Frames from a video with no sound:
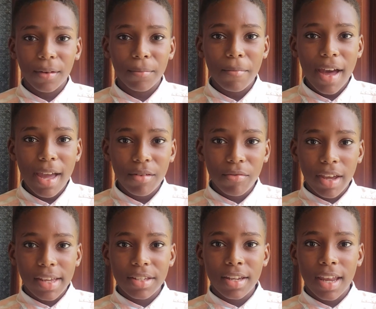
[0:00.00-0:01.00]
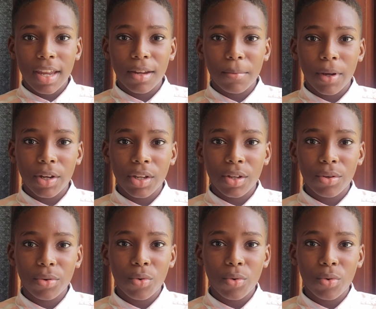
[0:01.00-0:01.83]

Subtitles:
My advice to anybody who